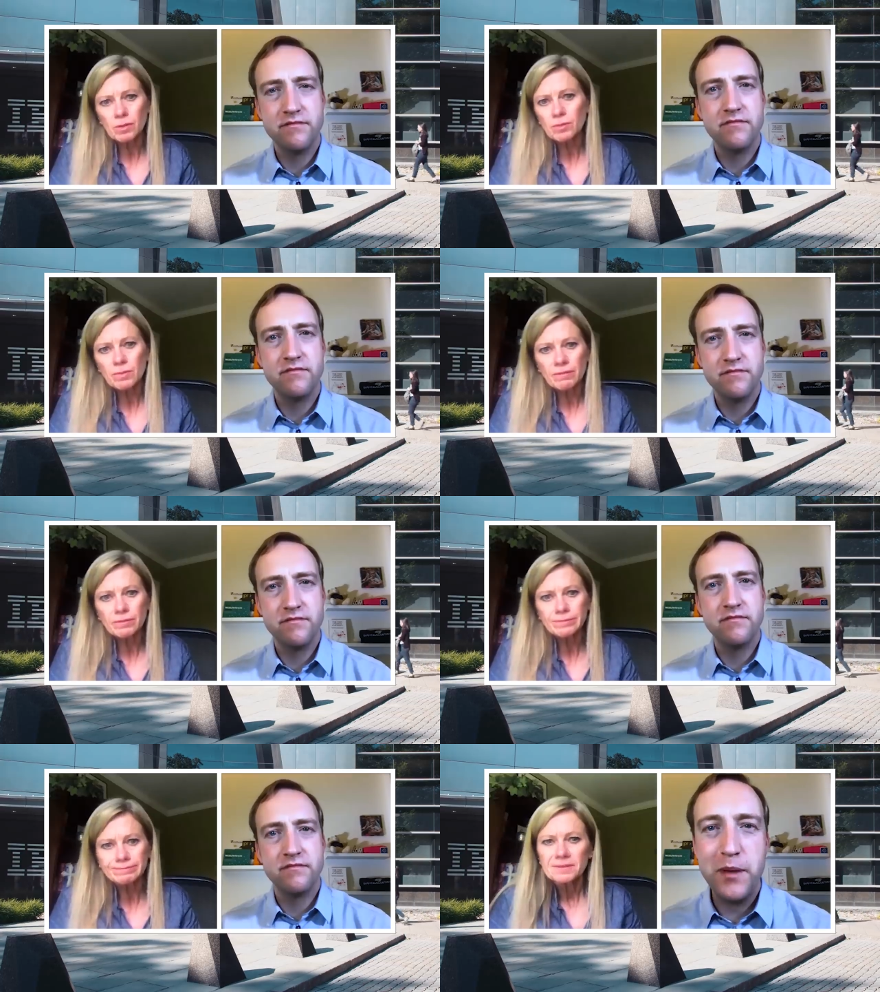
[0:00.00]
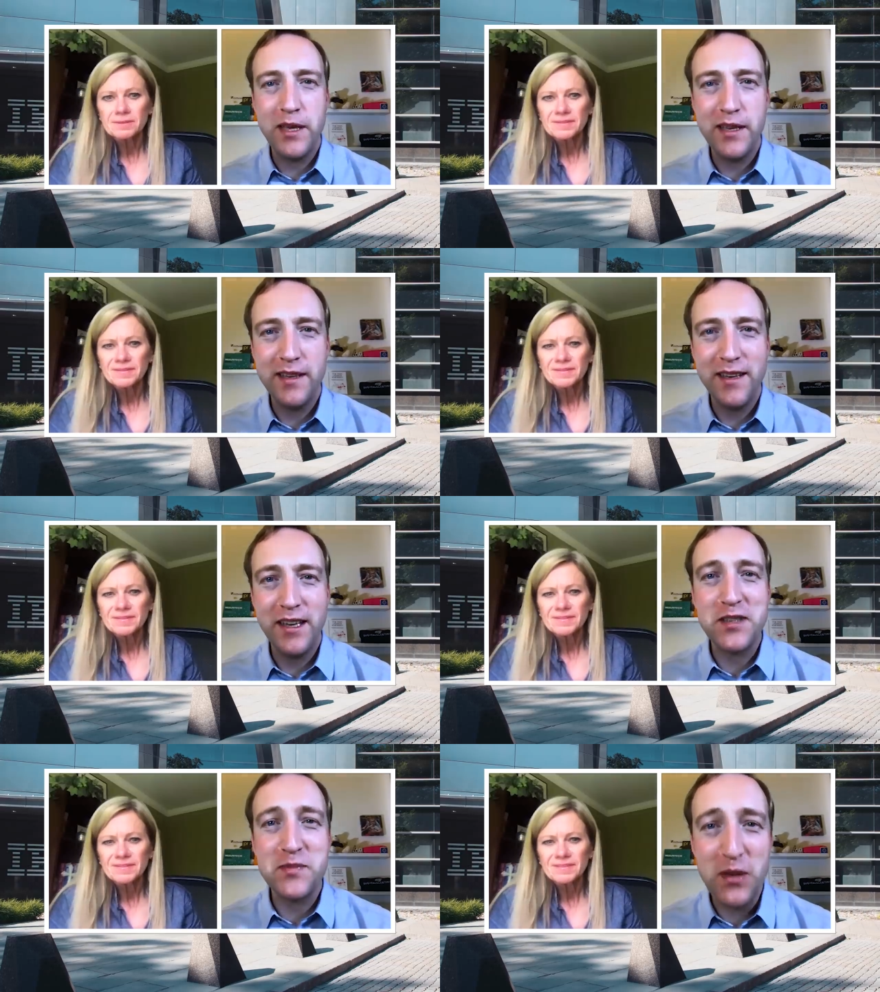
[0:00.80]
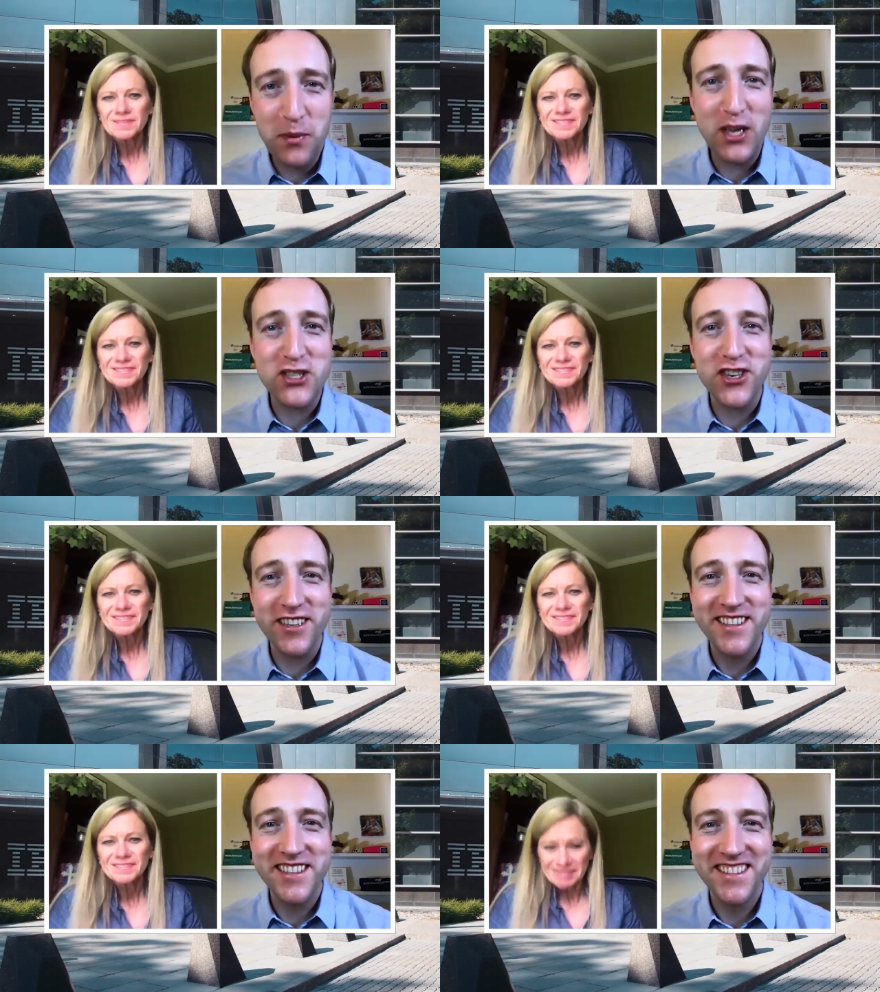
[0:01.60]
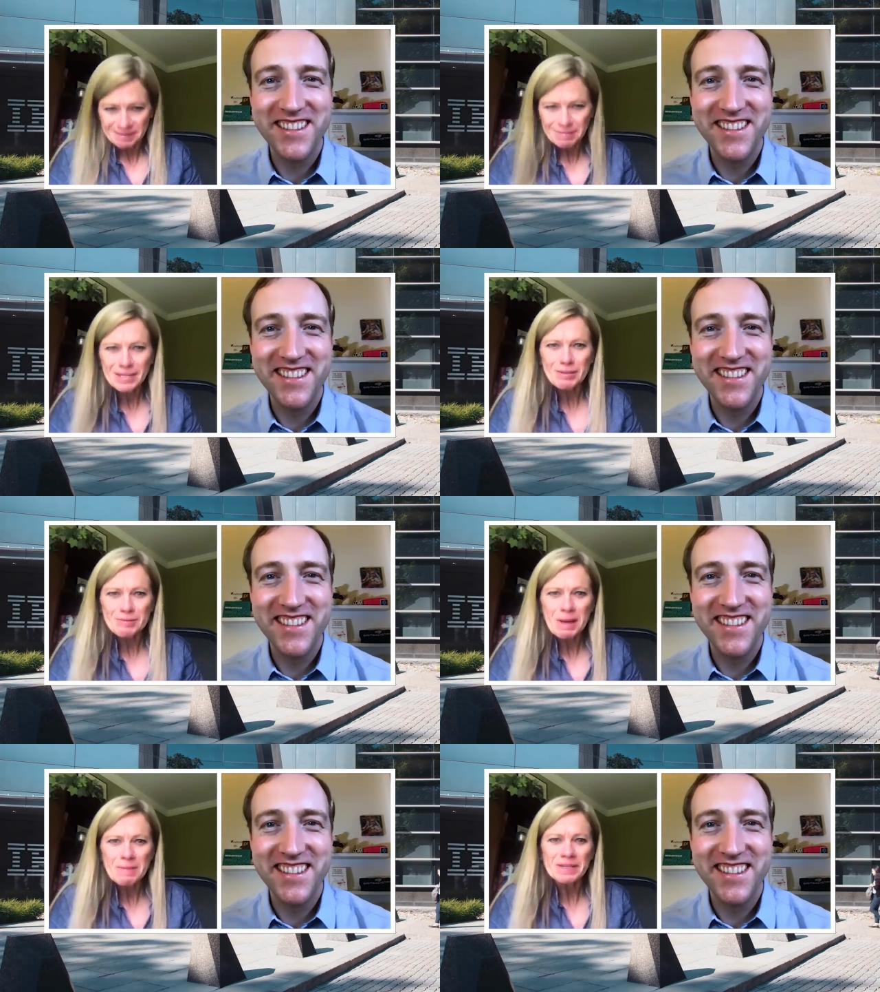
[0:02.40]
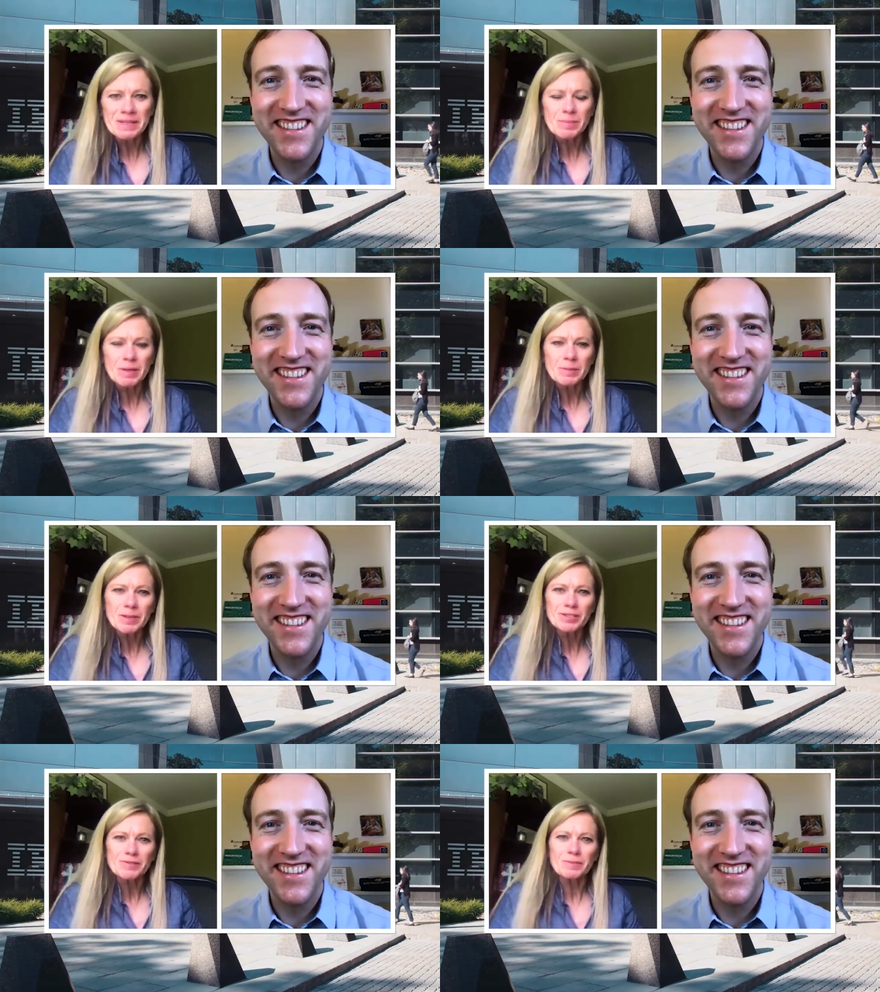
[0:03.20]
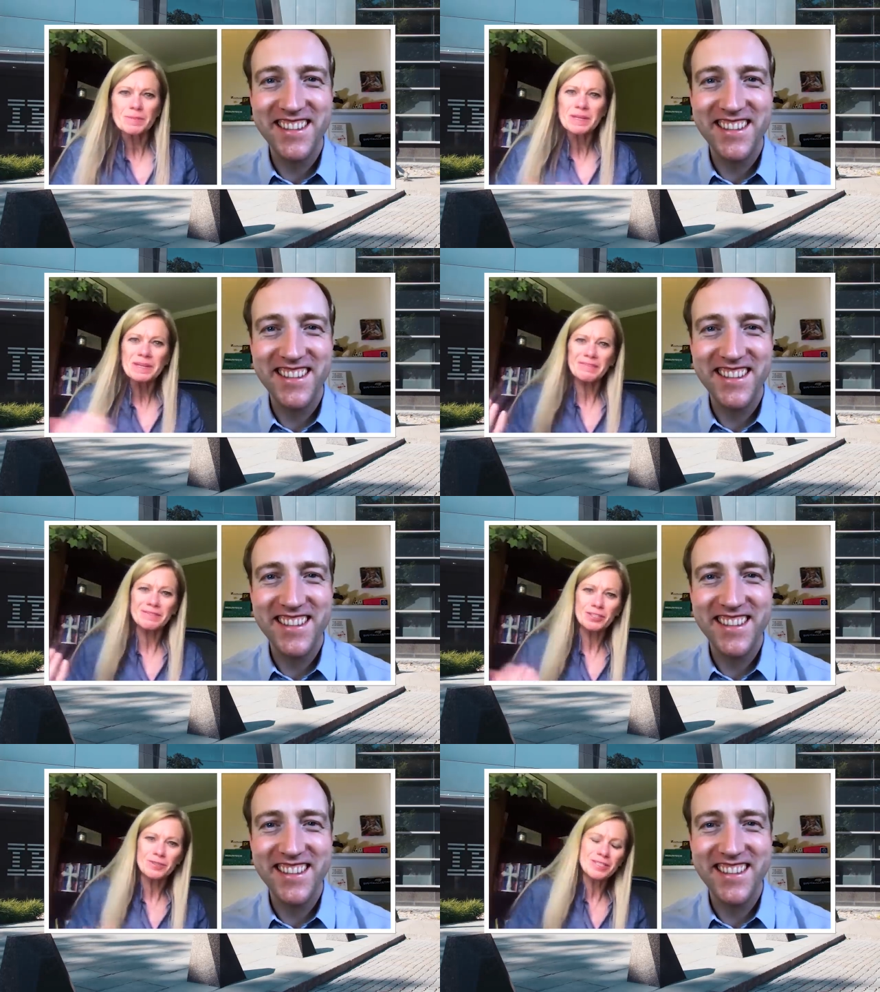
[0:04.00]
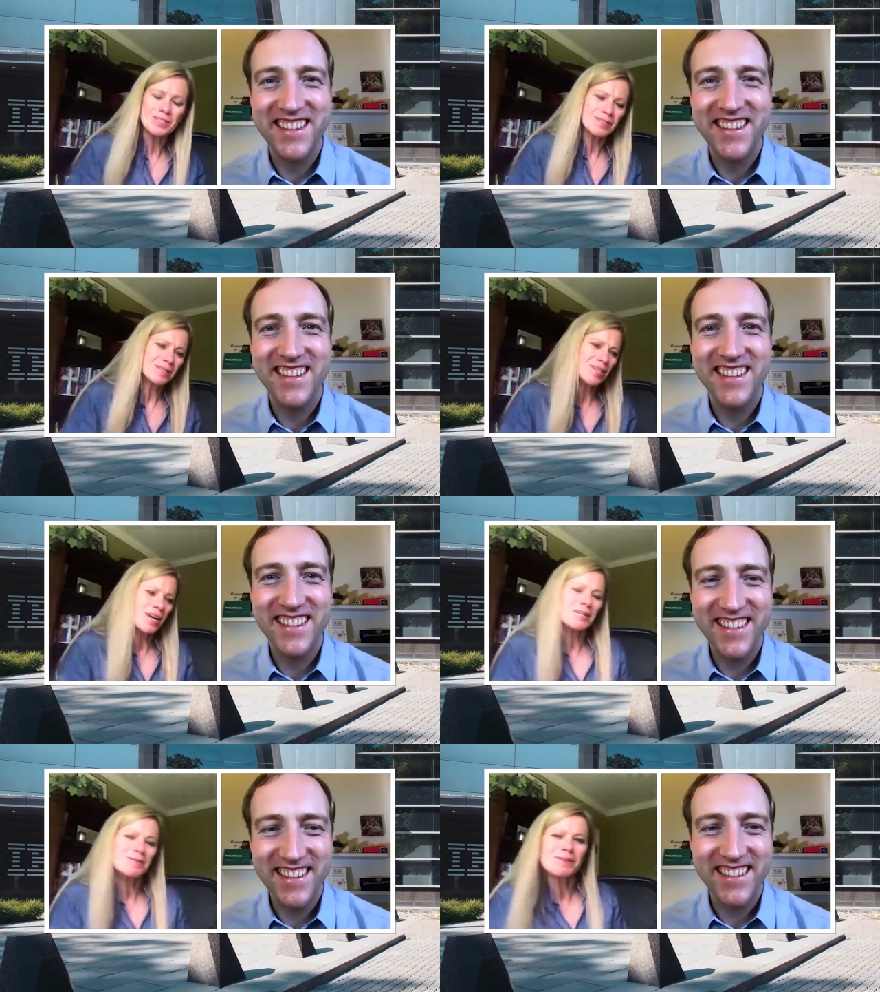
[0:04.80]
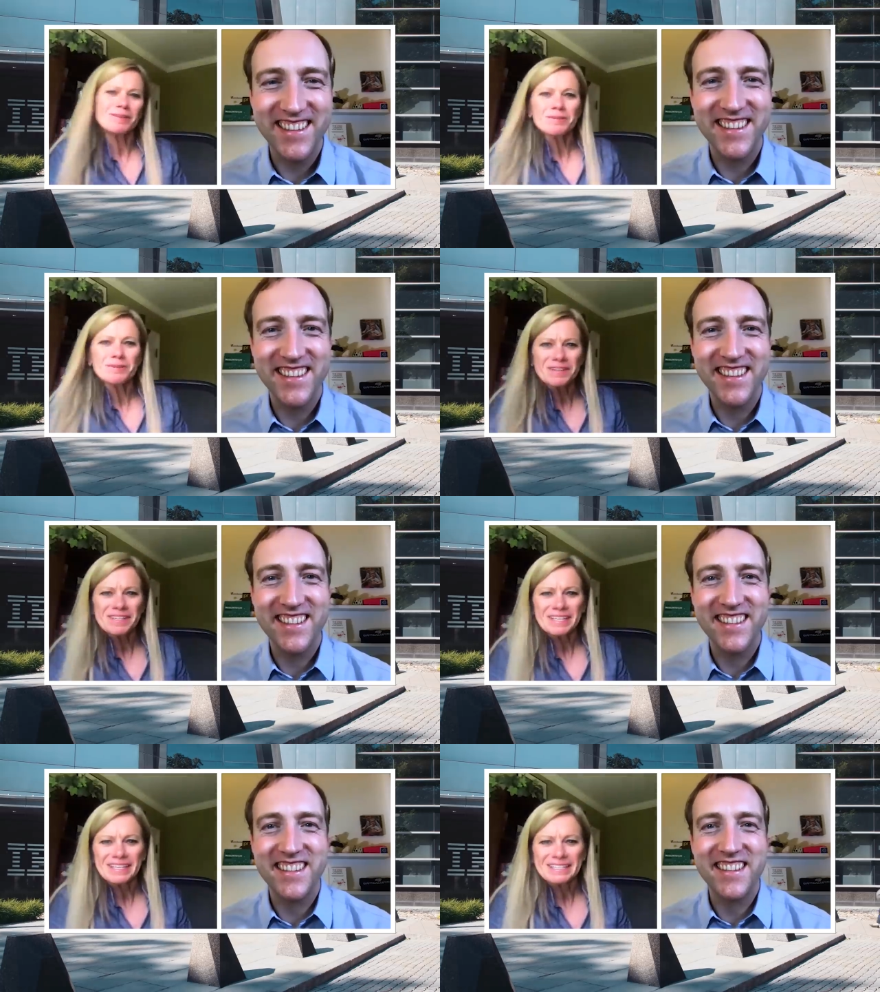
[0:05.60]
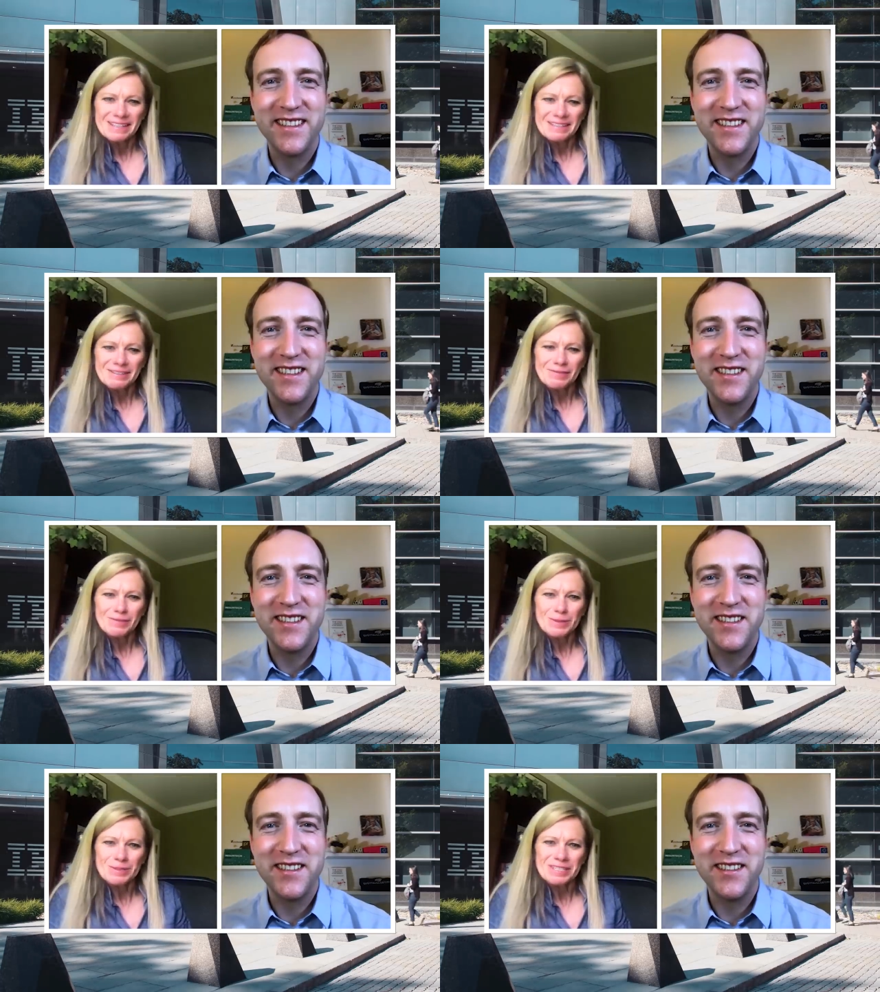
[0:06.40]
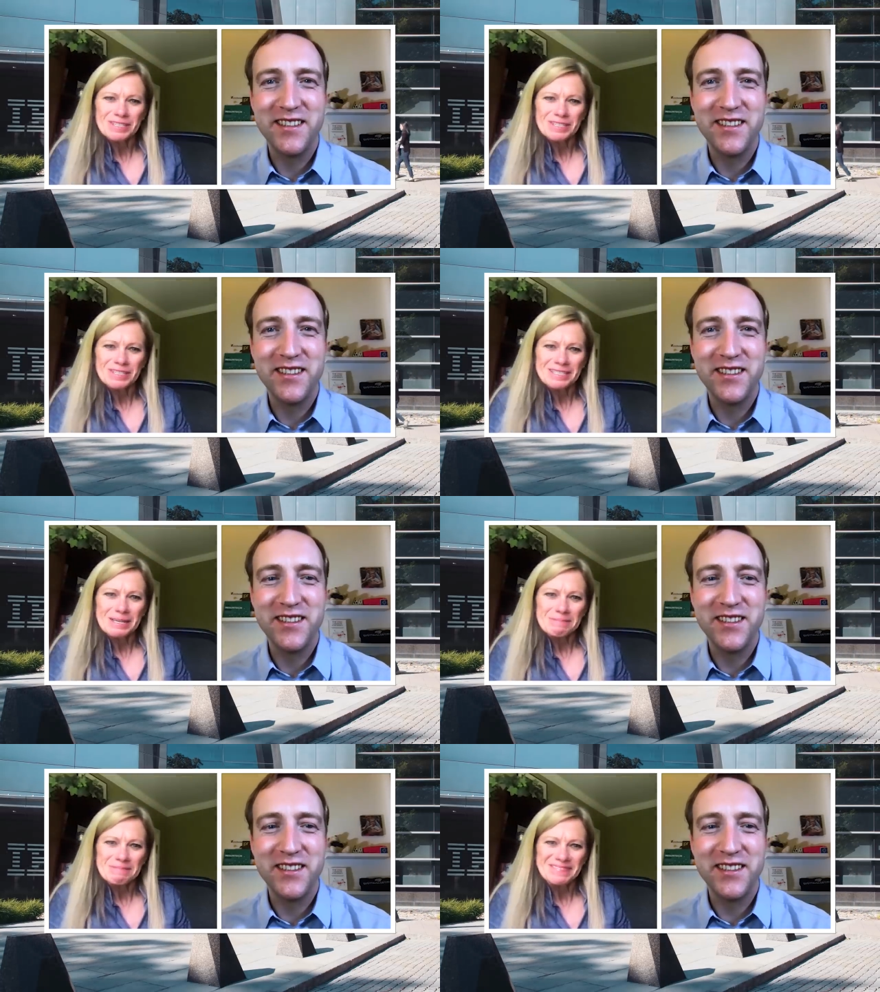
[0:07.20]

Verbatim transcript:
Speaker 1: your revenue.
Speaker 2: Bea, it has been a pleasure.
Speaker 1: Thank you, Robin. It has been a pleasure for me. I've enjoyed t- talking with you and look forward to the next time.